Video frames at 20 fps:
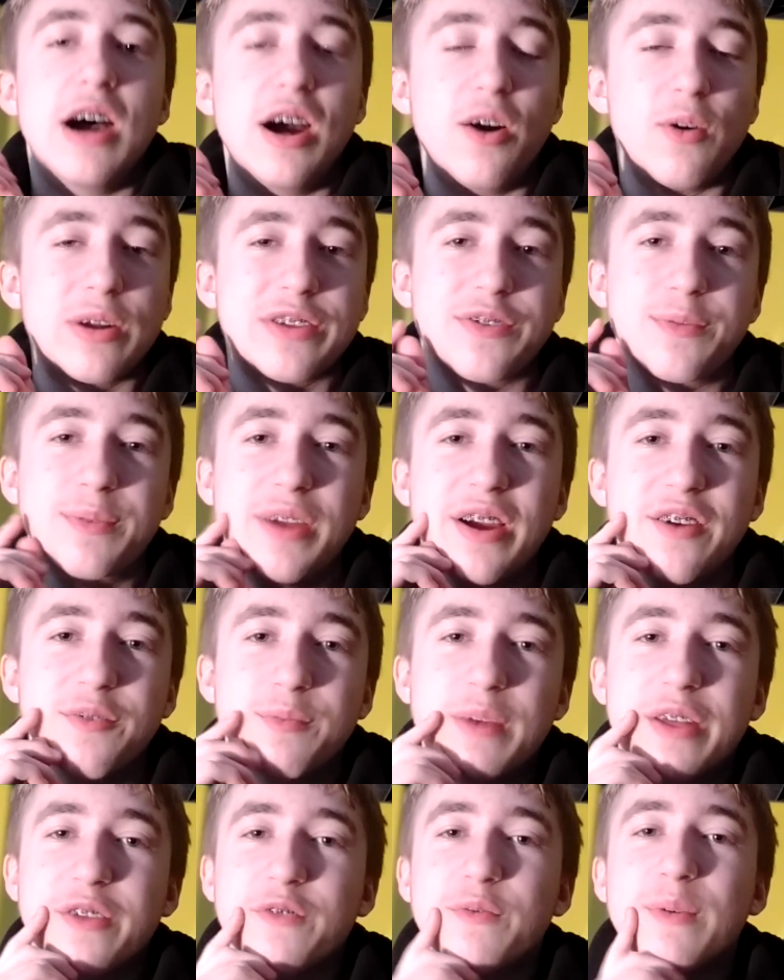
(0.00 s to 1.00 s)
What's up guys,
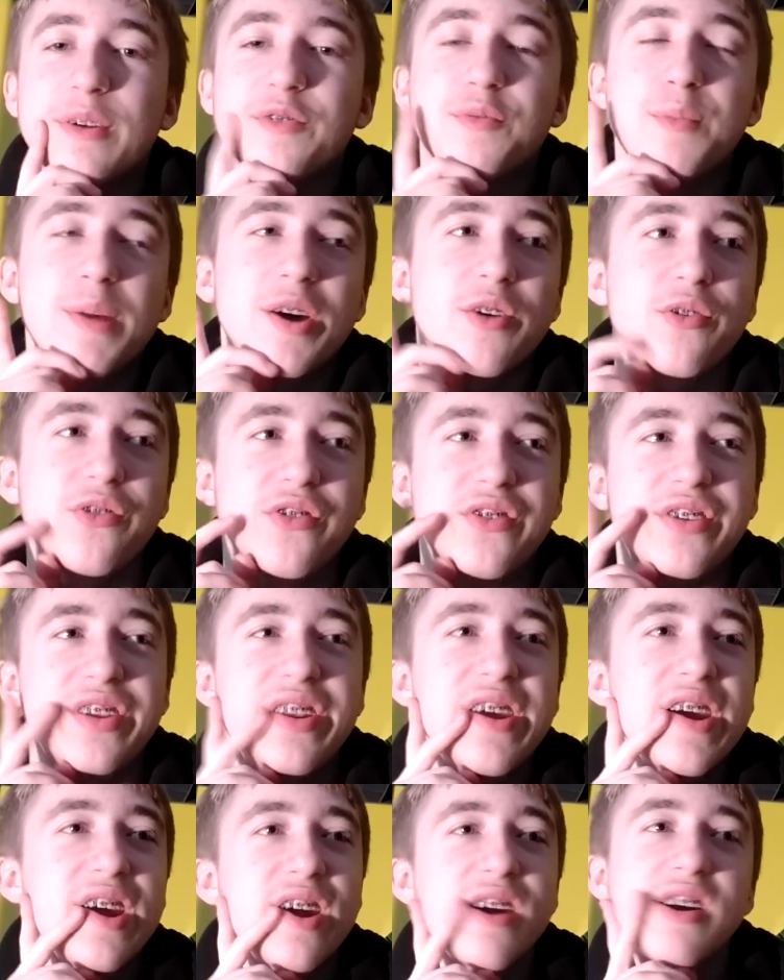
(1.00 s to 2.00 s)
Matthew from Mattsbeybattles, and
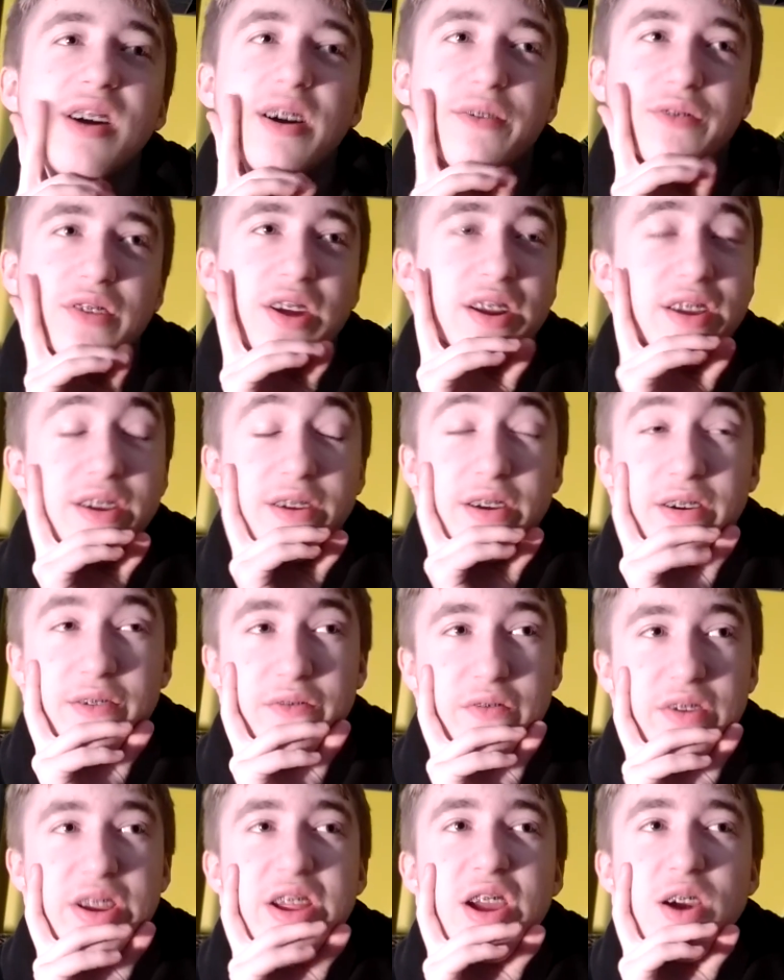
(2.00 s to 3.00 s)
today I've got a
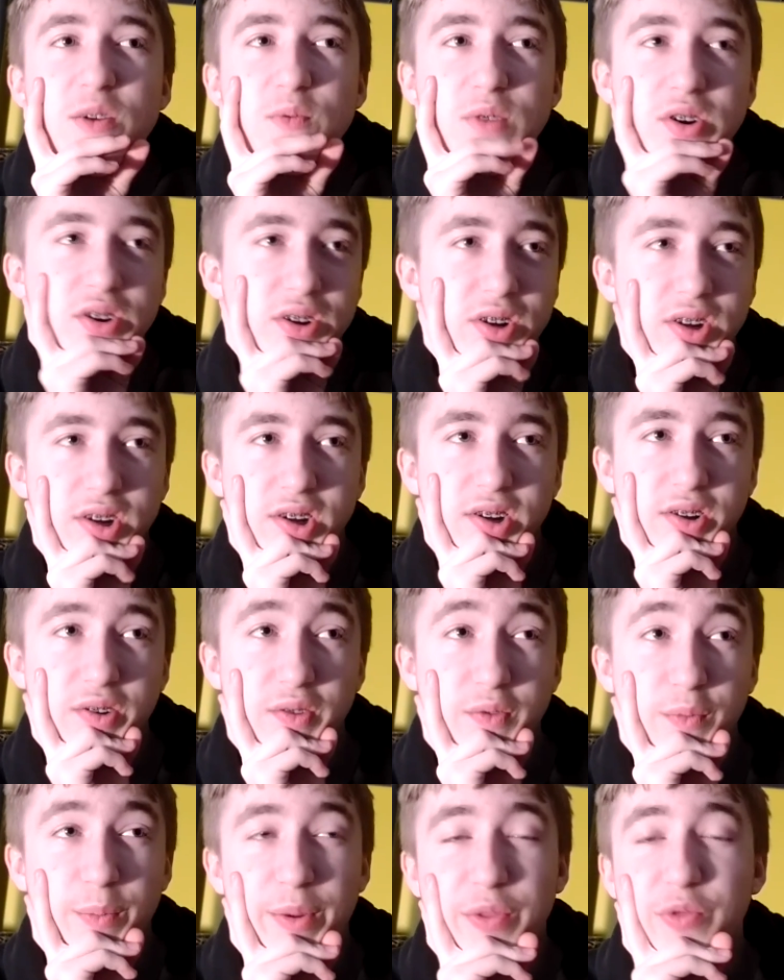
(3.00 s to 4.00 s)
video
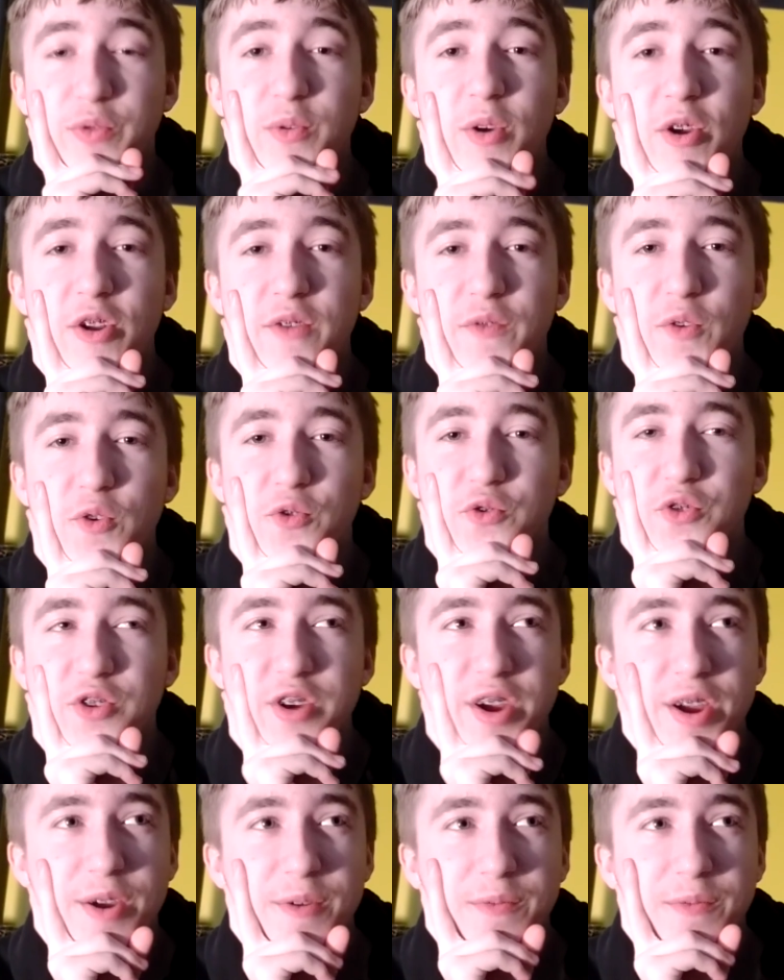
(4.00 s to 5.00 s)
for my third anniversary.